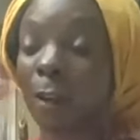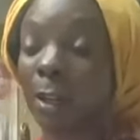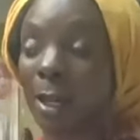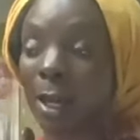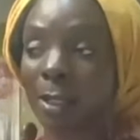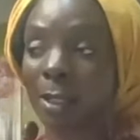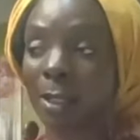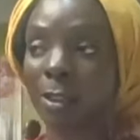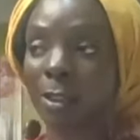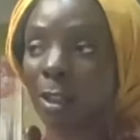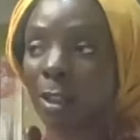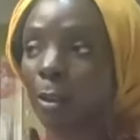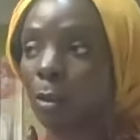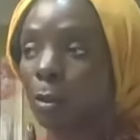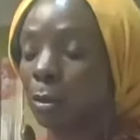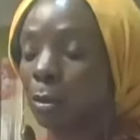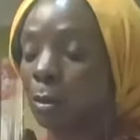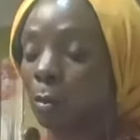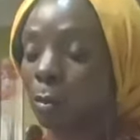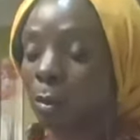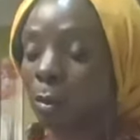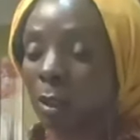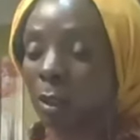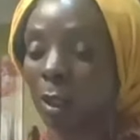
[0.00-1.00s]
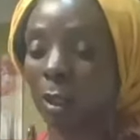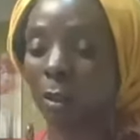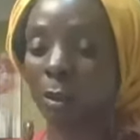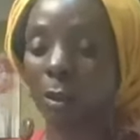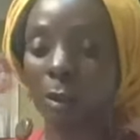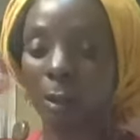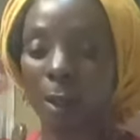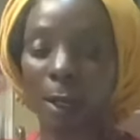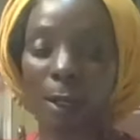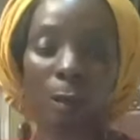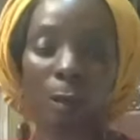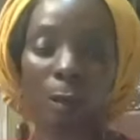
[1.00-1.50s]
And I tell you, the other
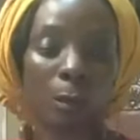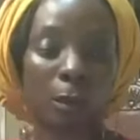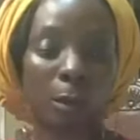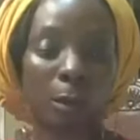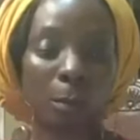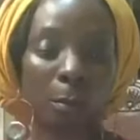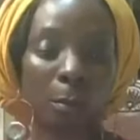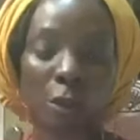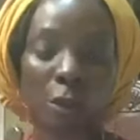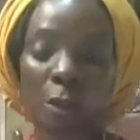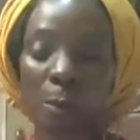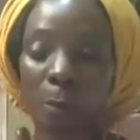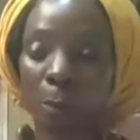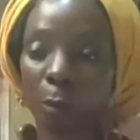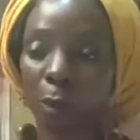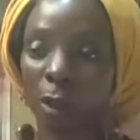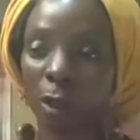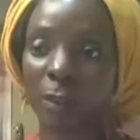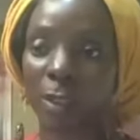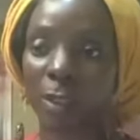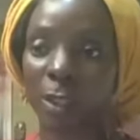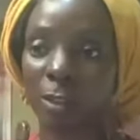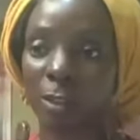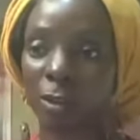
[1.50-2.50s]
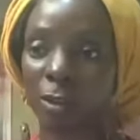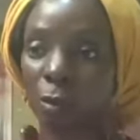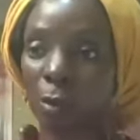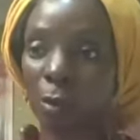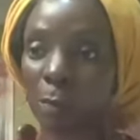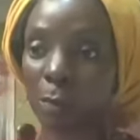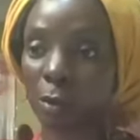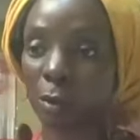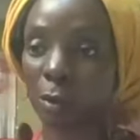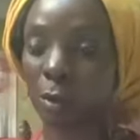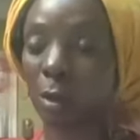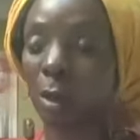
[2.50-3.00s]
night when the bishop brought out that
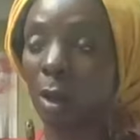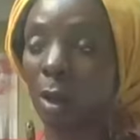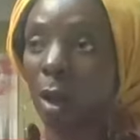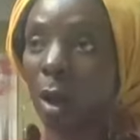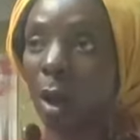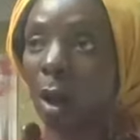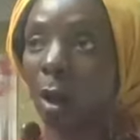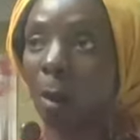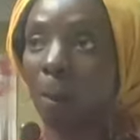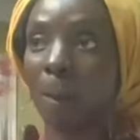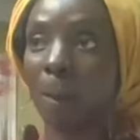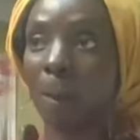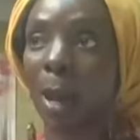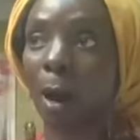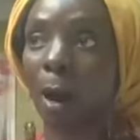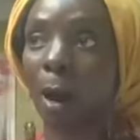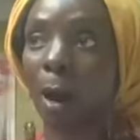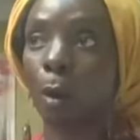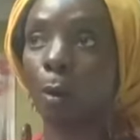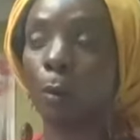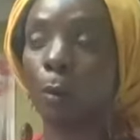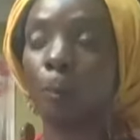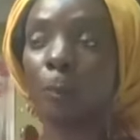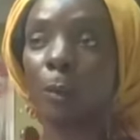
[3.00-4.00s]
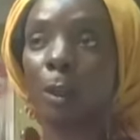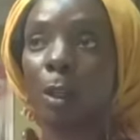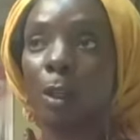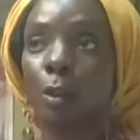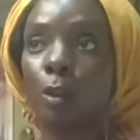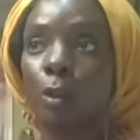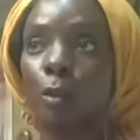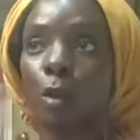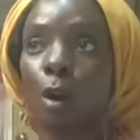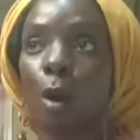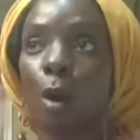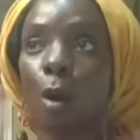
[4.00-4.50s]
scripture about,
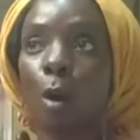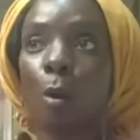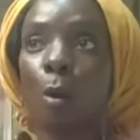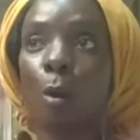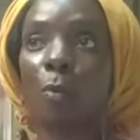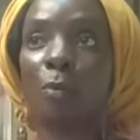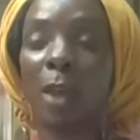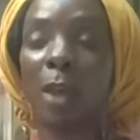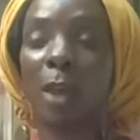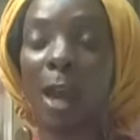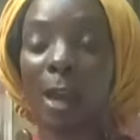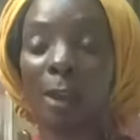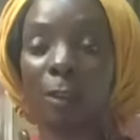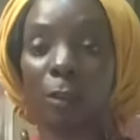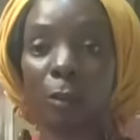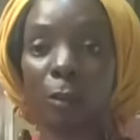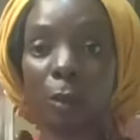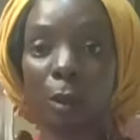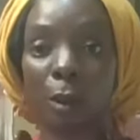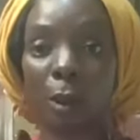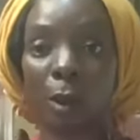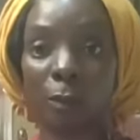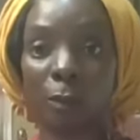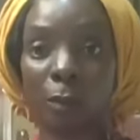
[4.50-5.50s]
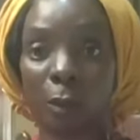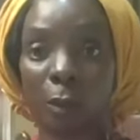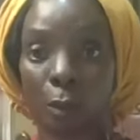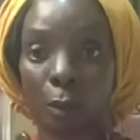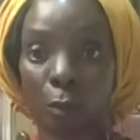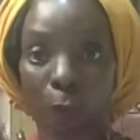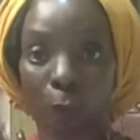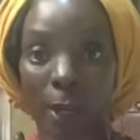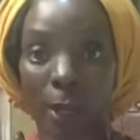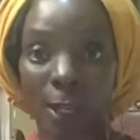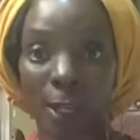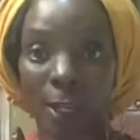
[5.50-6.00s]
you know, that uh, the
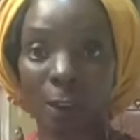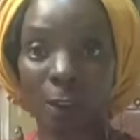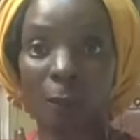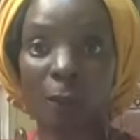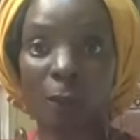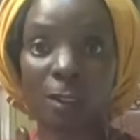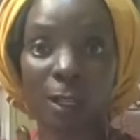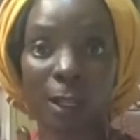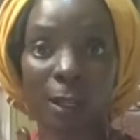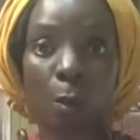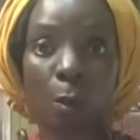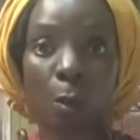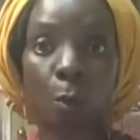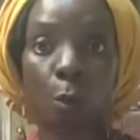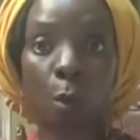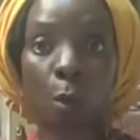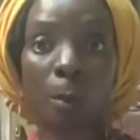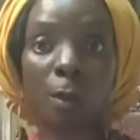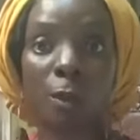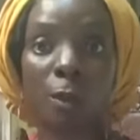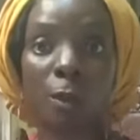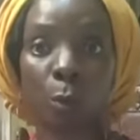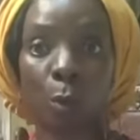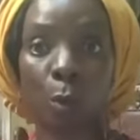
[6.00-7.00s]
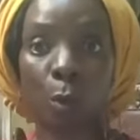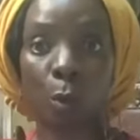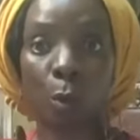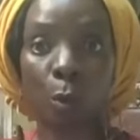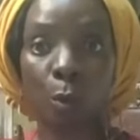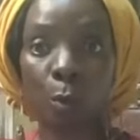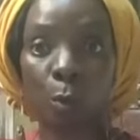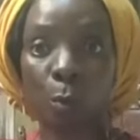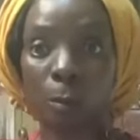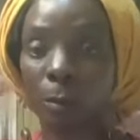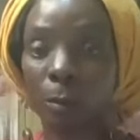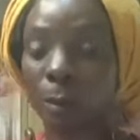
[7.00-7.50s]
grave is like a woman's
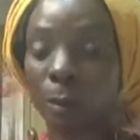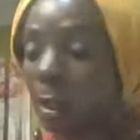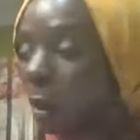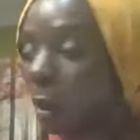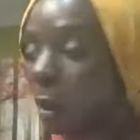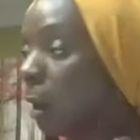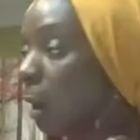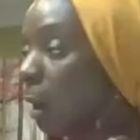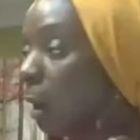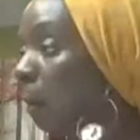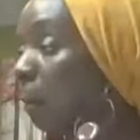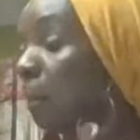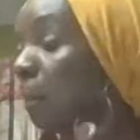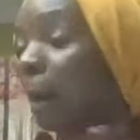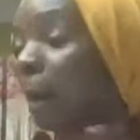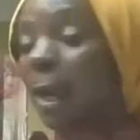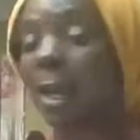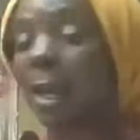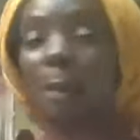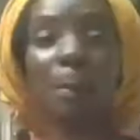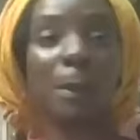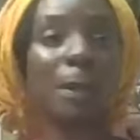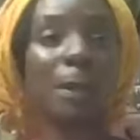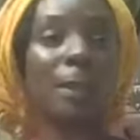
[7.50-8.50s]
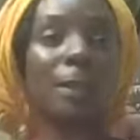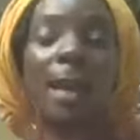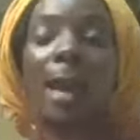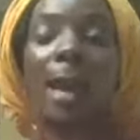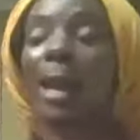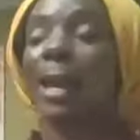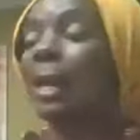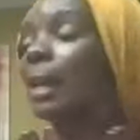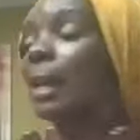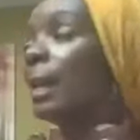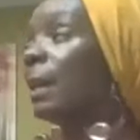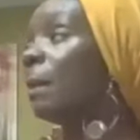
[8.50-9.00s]
womb, baby,
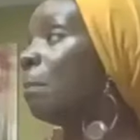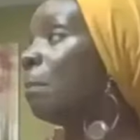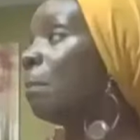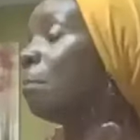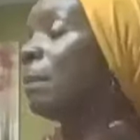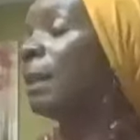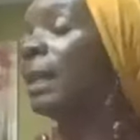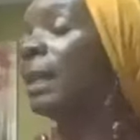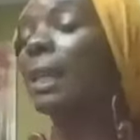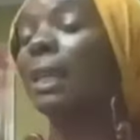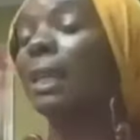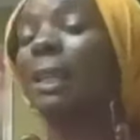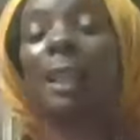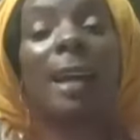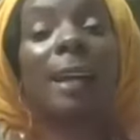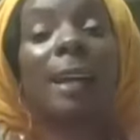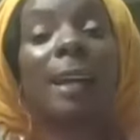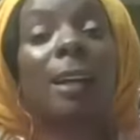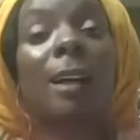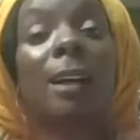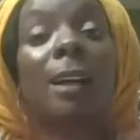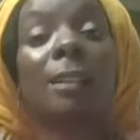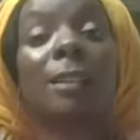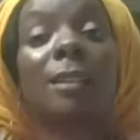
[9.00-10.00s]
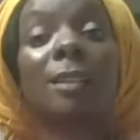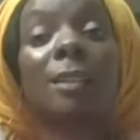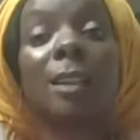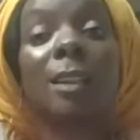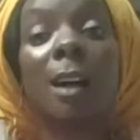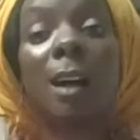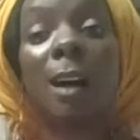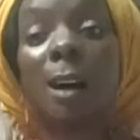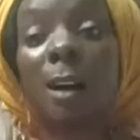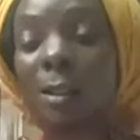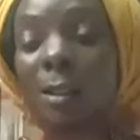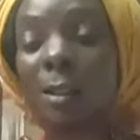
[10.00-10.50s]
that hit me like a
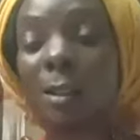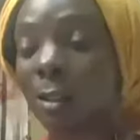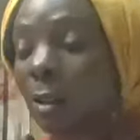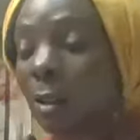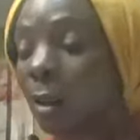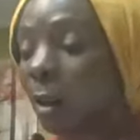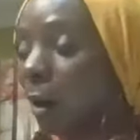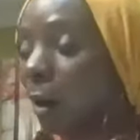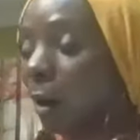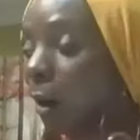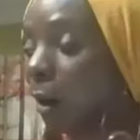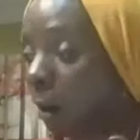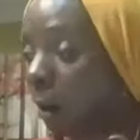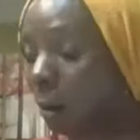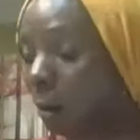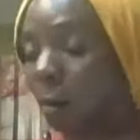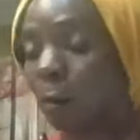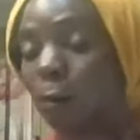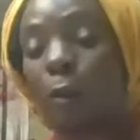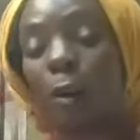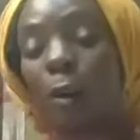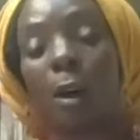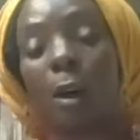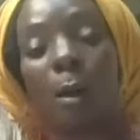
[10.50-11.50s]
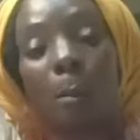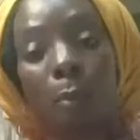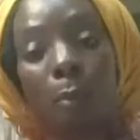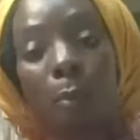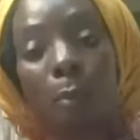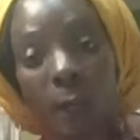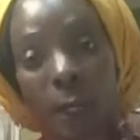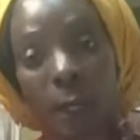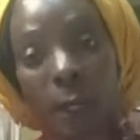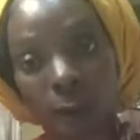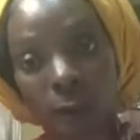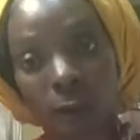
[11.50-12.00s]
ton of
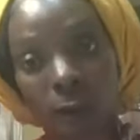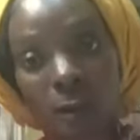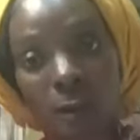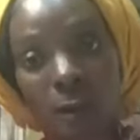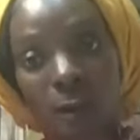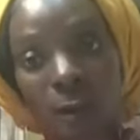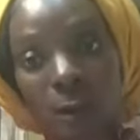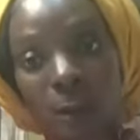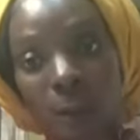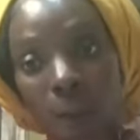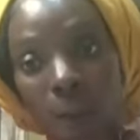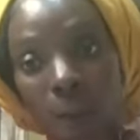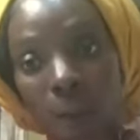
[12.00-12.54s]
bricks.